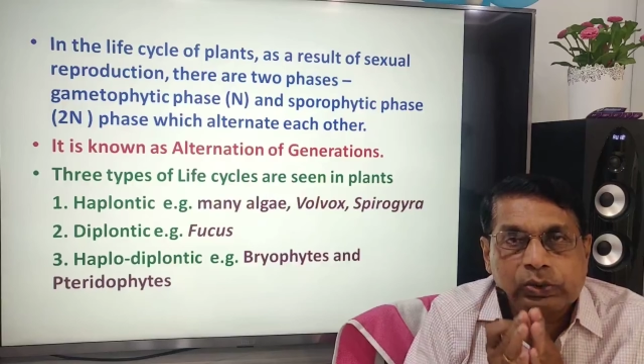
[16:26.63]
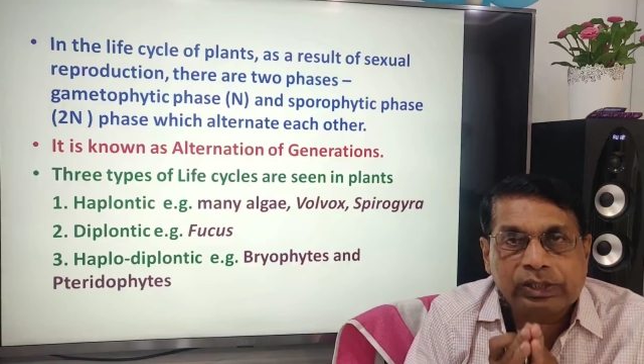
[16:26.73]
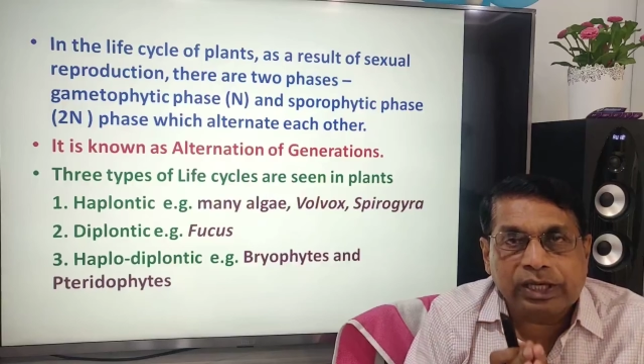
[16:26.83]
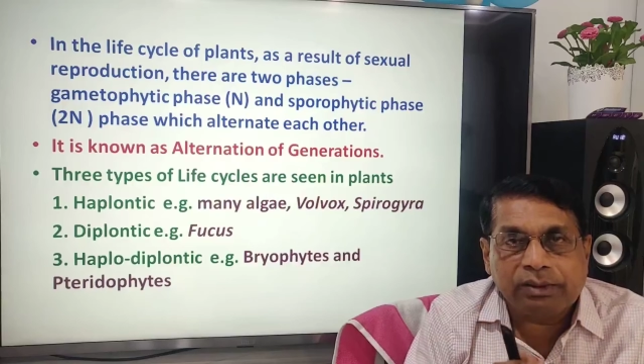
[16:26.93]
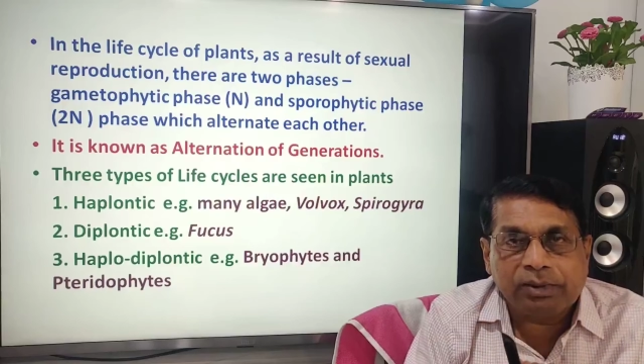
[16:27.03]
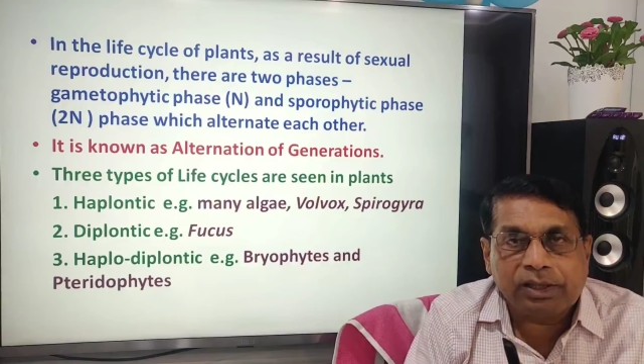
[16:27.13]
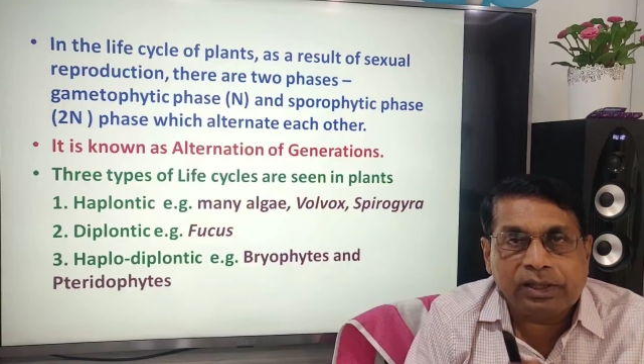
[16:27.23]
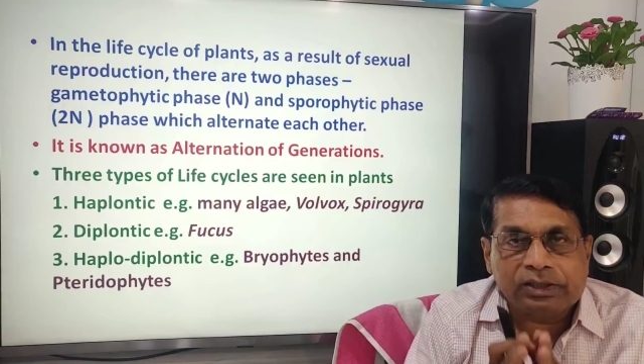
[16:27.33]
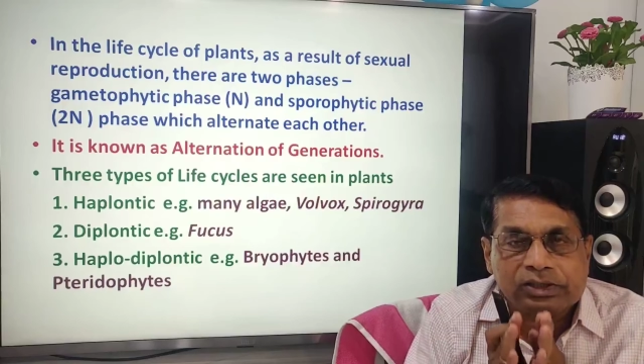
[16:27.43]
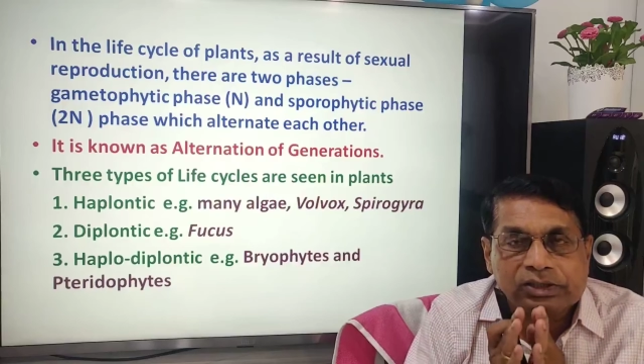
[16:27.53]
to
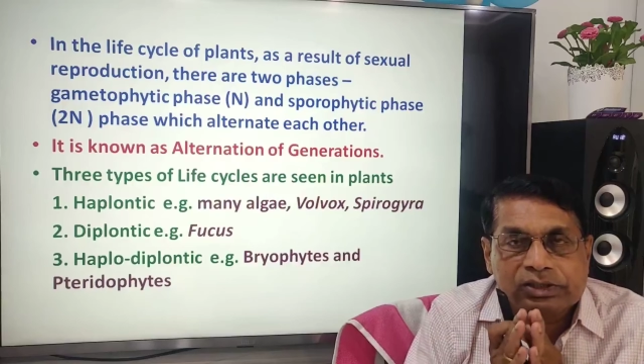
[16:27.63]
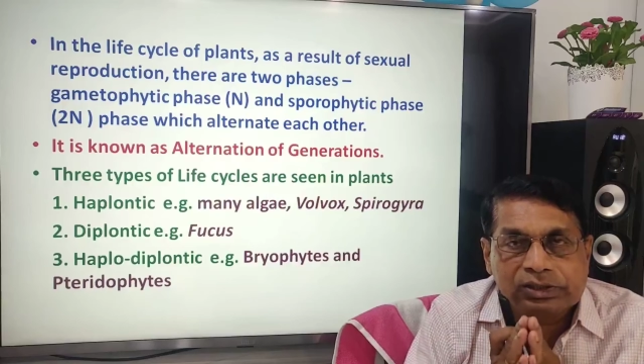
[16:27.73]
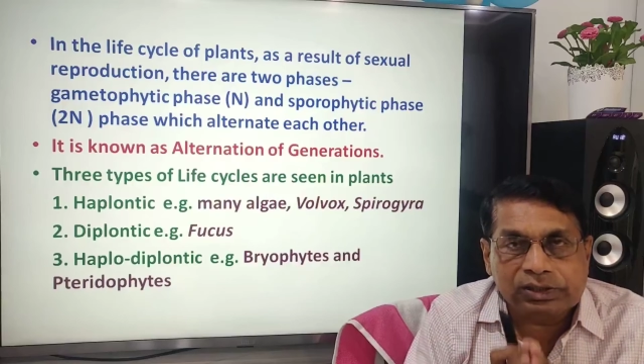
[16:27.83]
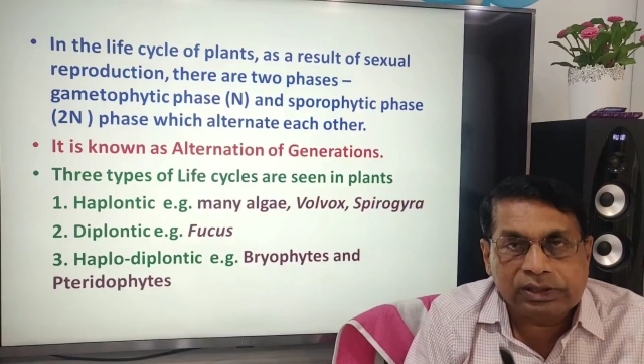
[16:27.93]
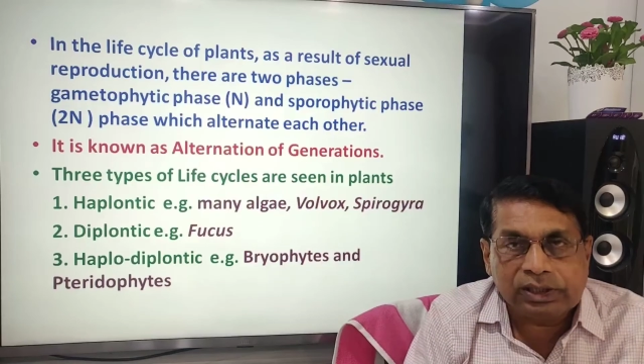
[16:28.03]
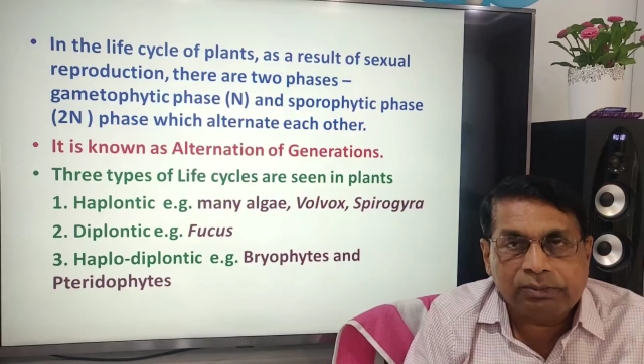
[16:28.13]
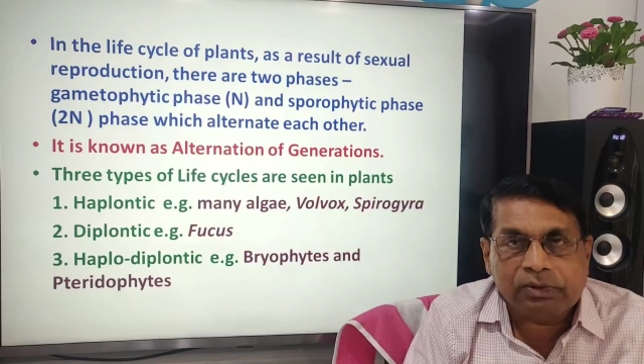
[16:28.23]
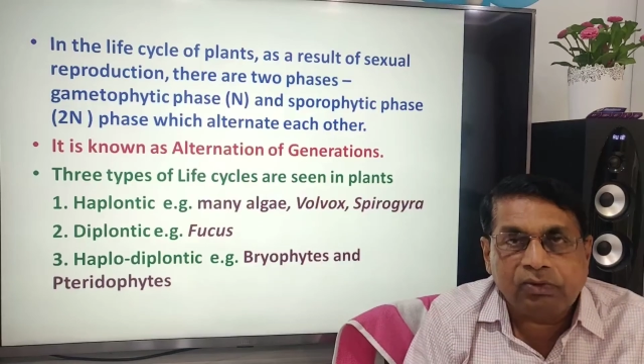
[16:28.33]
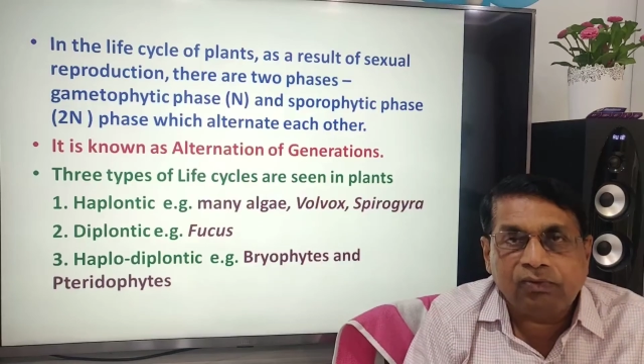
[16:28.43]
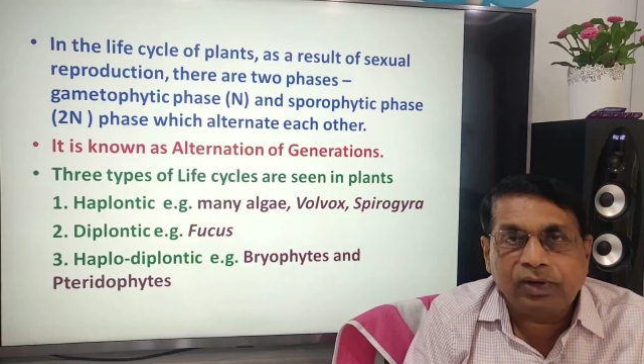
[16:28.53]
gametes,
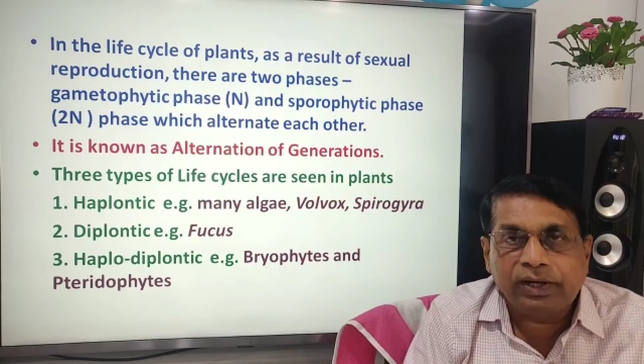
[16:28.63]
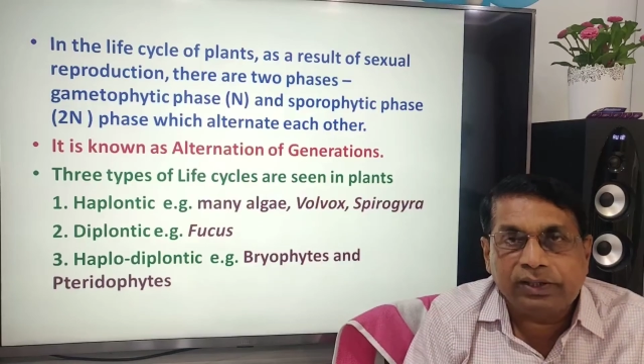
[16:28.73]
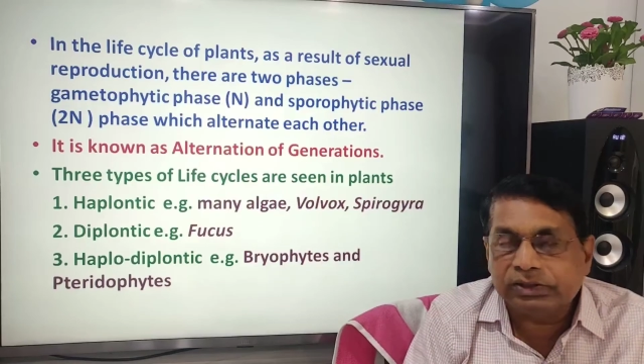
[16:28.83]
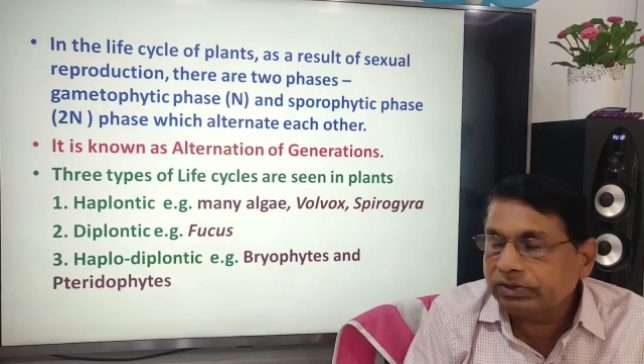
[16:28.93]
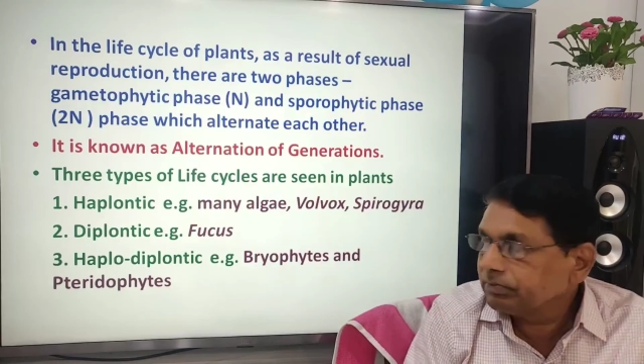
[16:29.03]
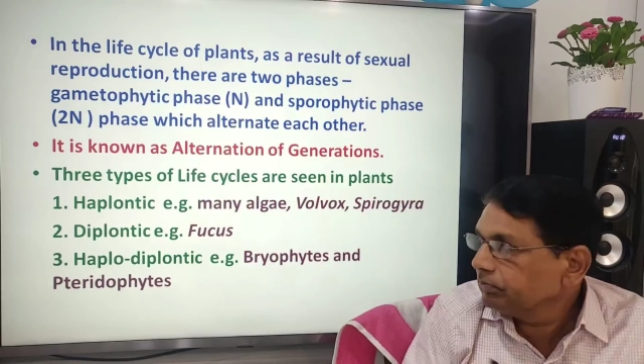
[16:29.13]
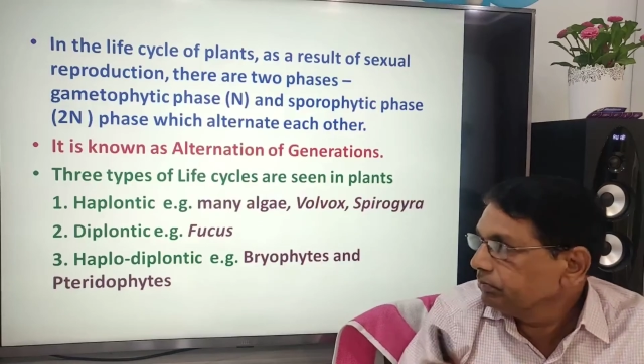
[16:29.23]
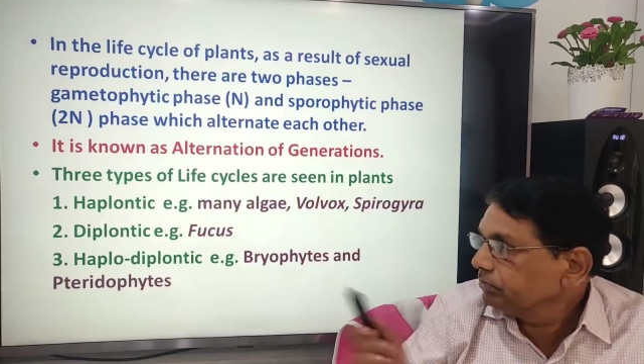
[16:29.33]
gametophytes,